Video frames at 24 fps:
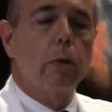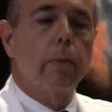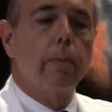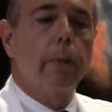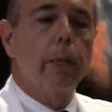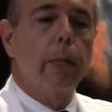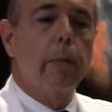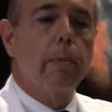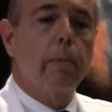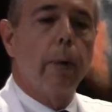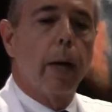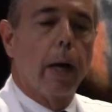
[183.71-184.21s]

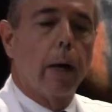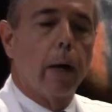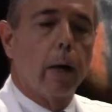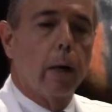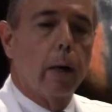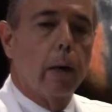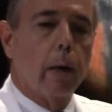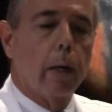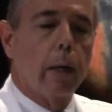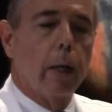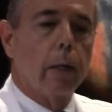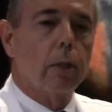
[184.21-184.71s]
be
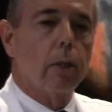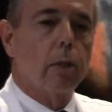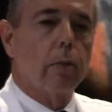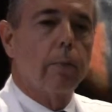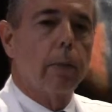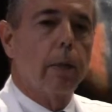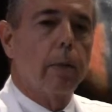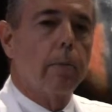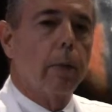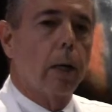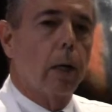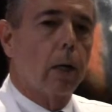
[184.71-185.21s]
better and to
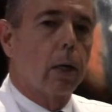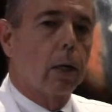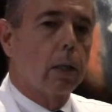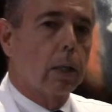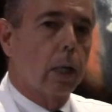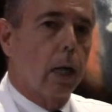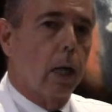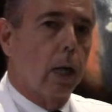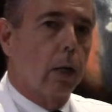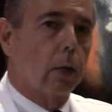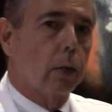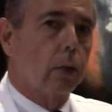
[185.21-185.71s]
be better
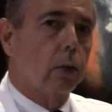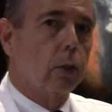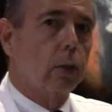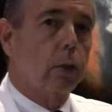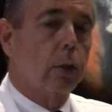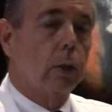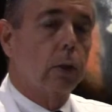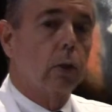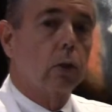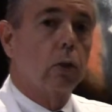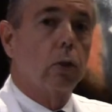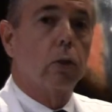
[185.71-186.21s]
doctors
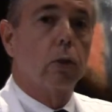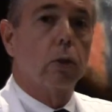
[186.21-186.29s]
and